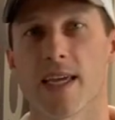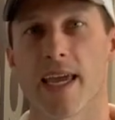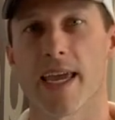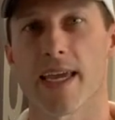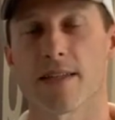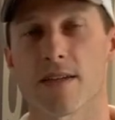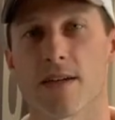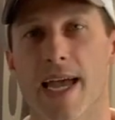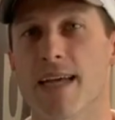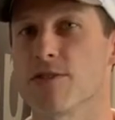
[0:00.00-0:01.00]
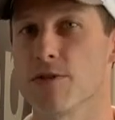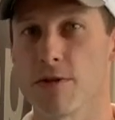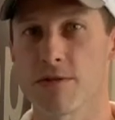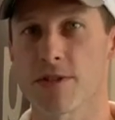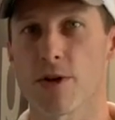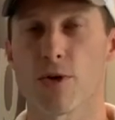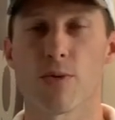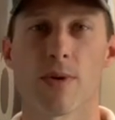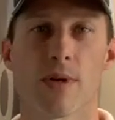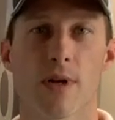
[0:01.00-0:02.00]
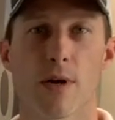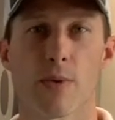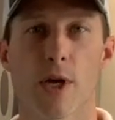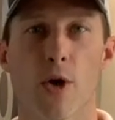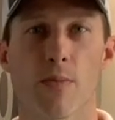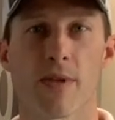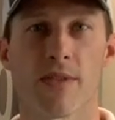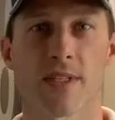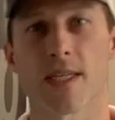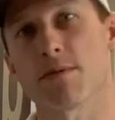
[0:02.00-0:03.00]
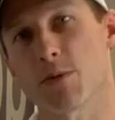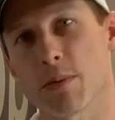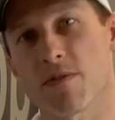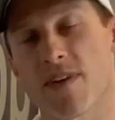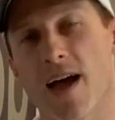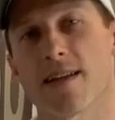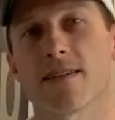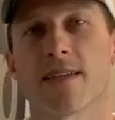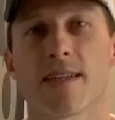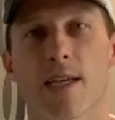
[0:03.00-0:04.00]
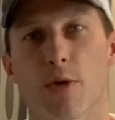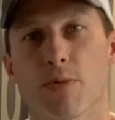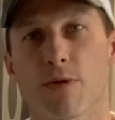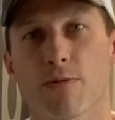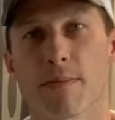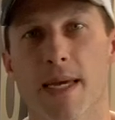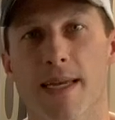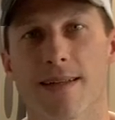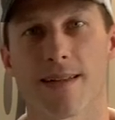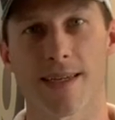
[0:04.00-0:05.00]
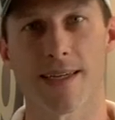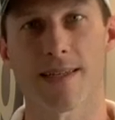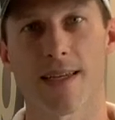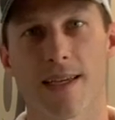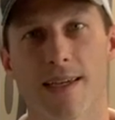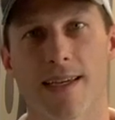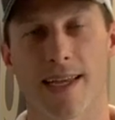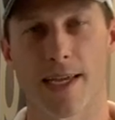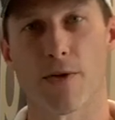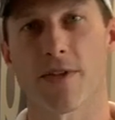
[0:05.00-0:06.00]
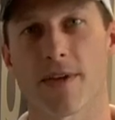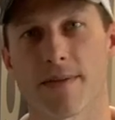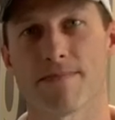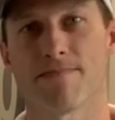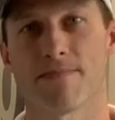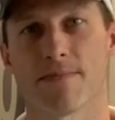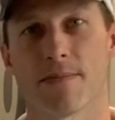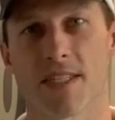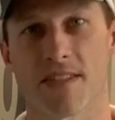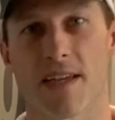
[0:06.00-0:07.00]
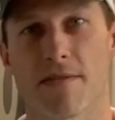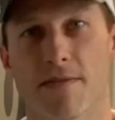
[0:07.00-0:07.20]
and as you do so, we hope that the tips we provided can help you remain clean and healthy. Be safe.